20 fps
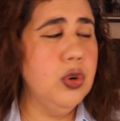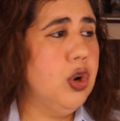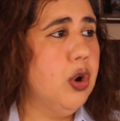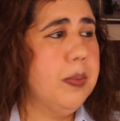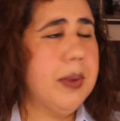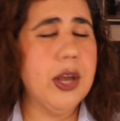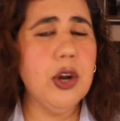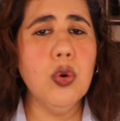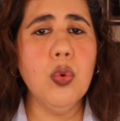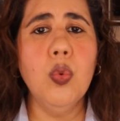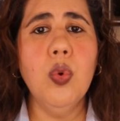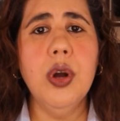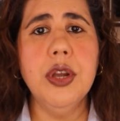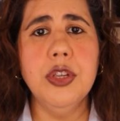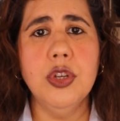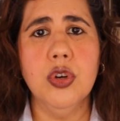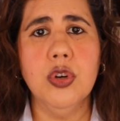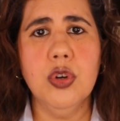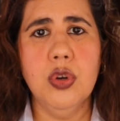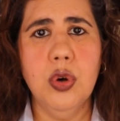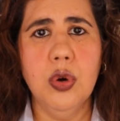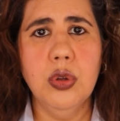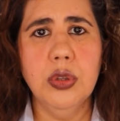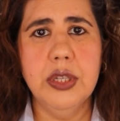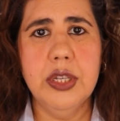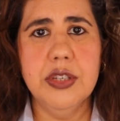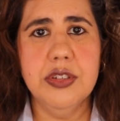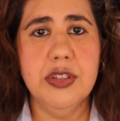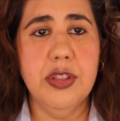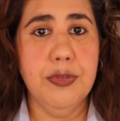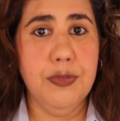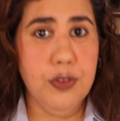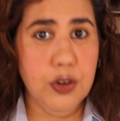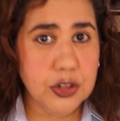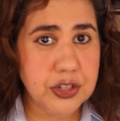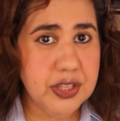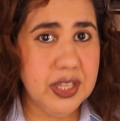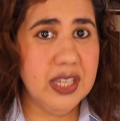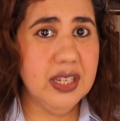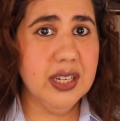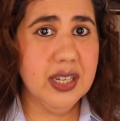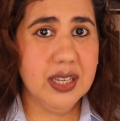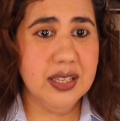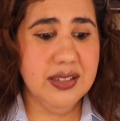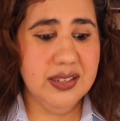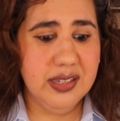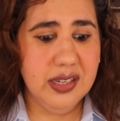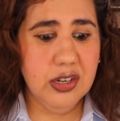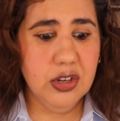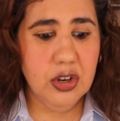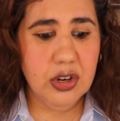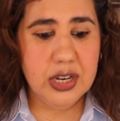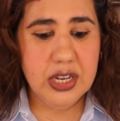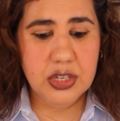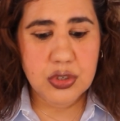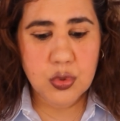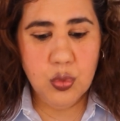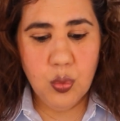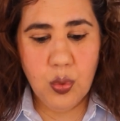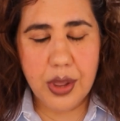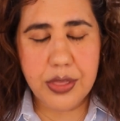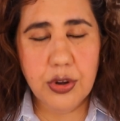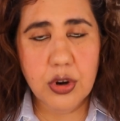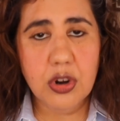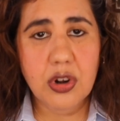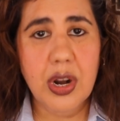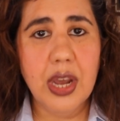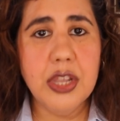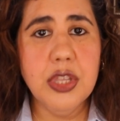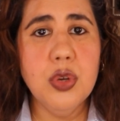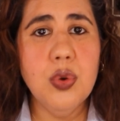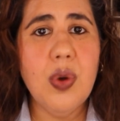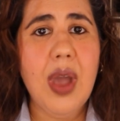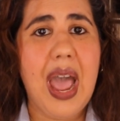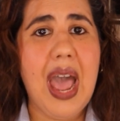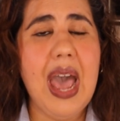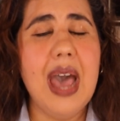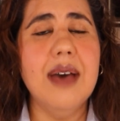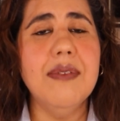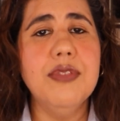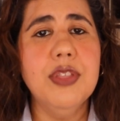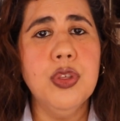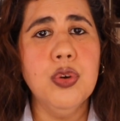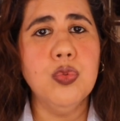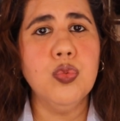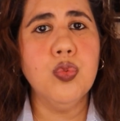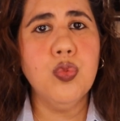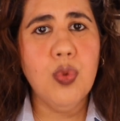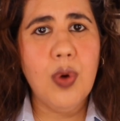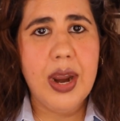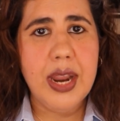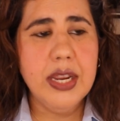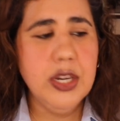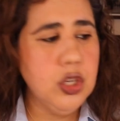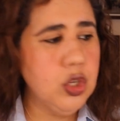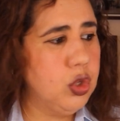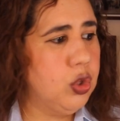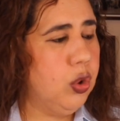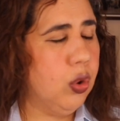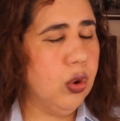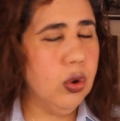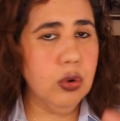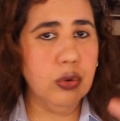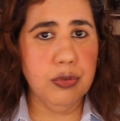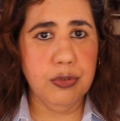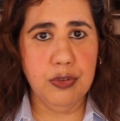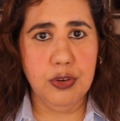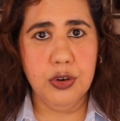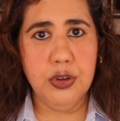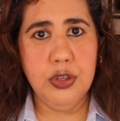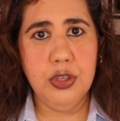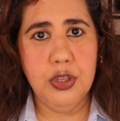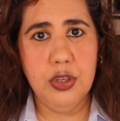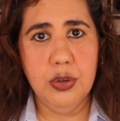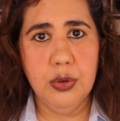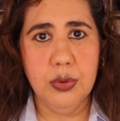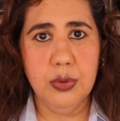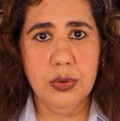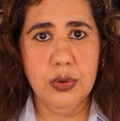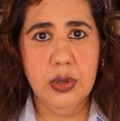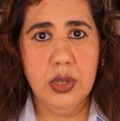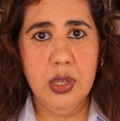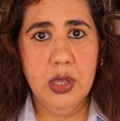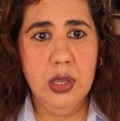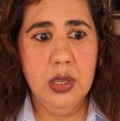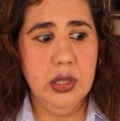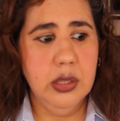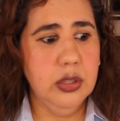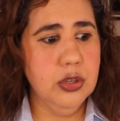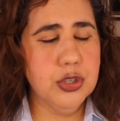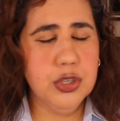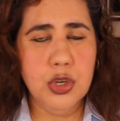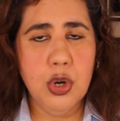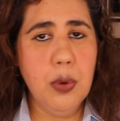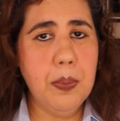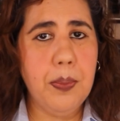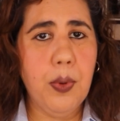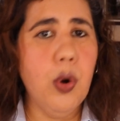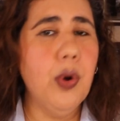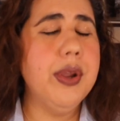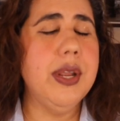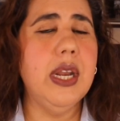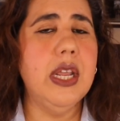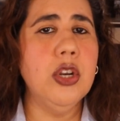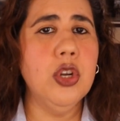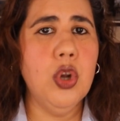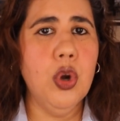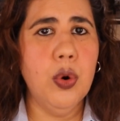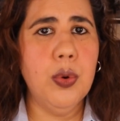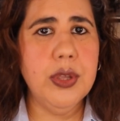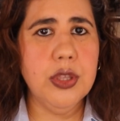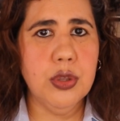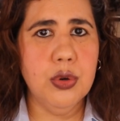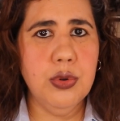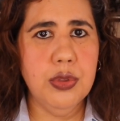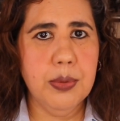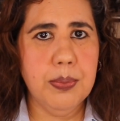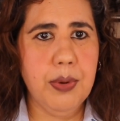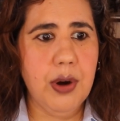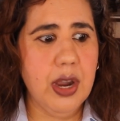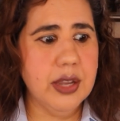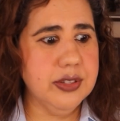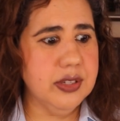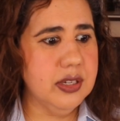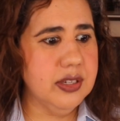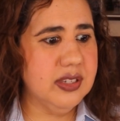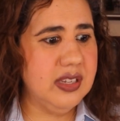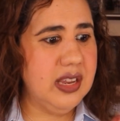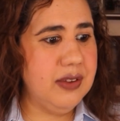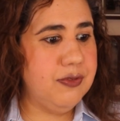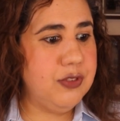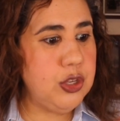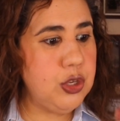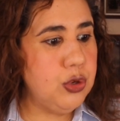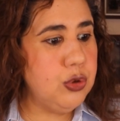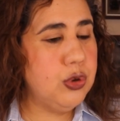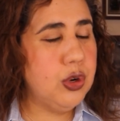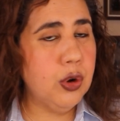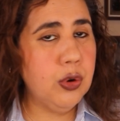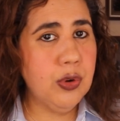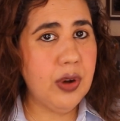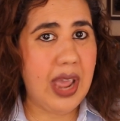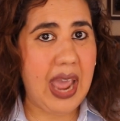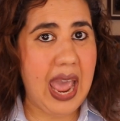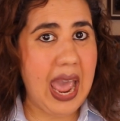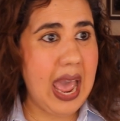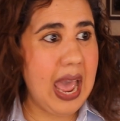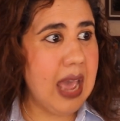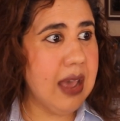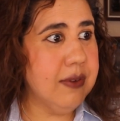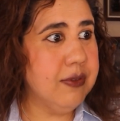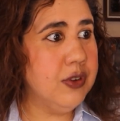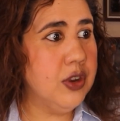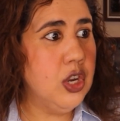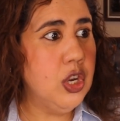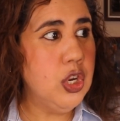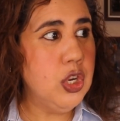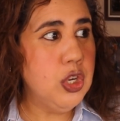no matter what your goal is, the first thing to consider is whether or not you have the right goal for you. There's no point in going through the process if you don't have